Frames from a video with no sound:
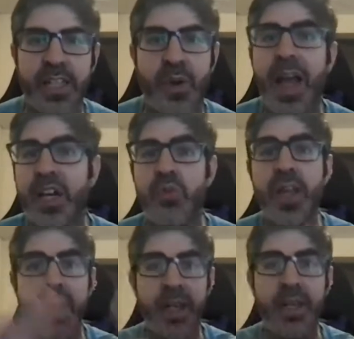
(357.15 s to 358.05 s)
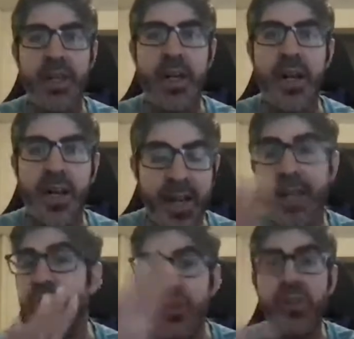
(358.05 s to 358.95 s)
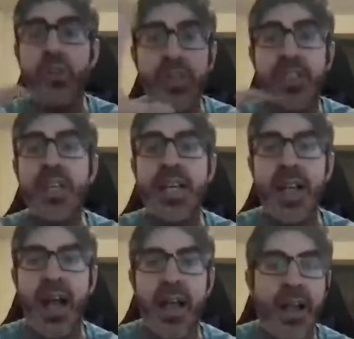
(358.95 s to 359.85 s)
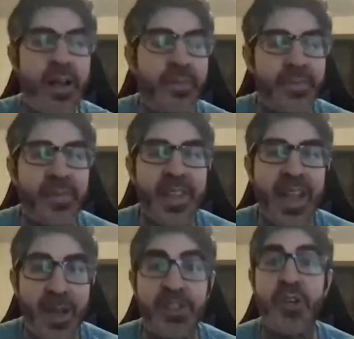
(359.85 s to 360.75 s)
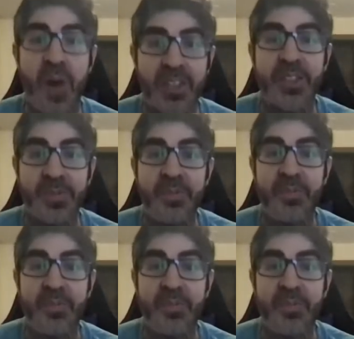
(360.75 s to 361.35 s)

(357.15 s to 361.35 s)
So I and you could see it was too much.